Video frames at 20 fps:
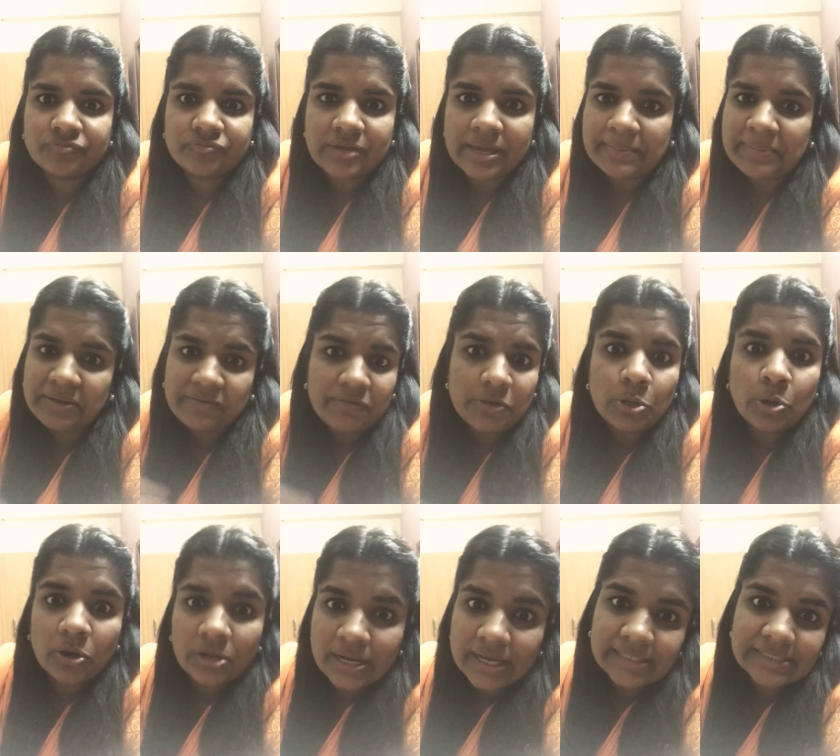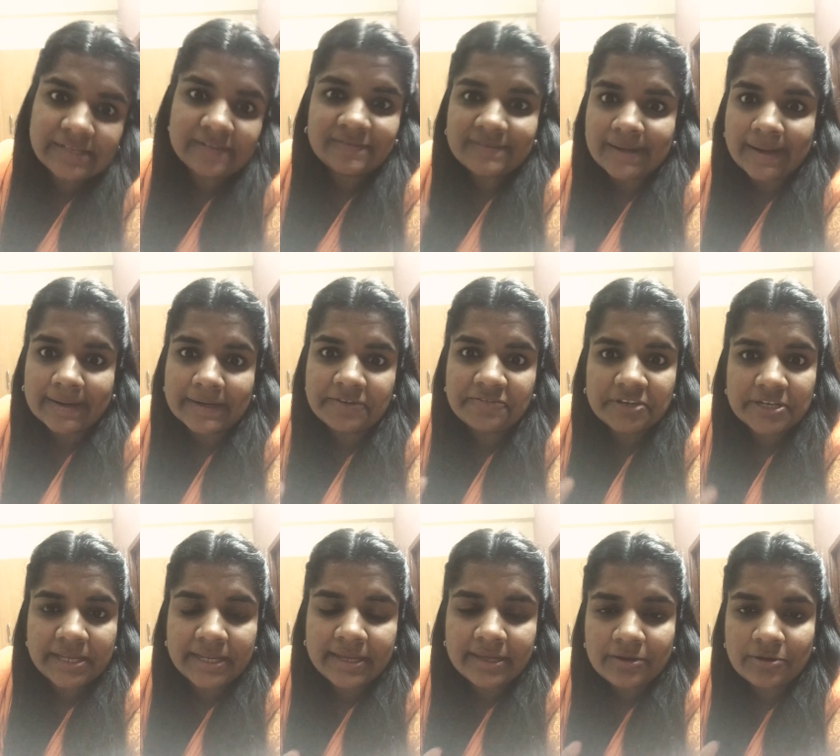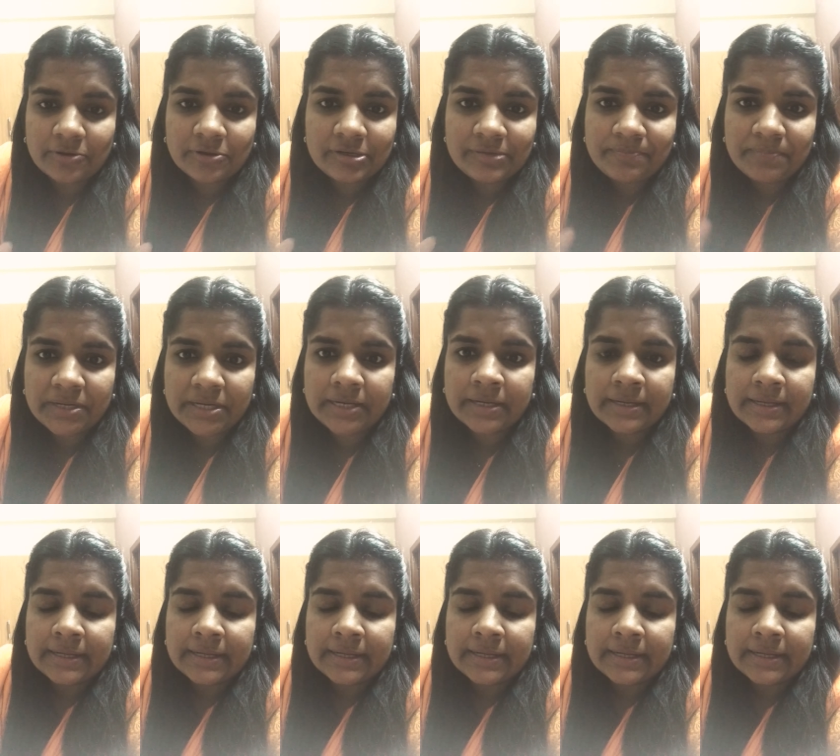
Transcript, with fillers: I mean, we call ourselves hardworking and all, but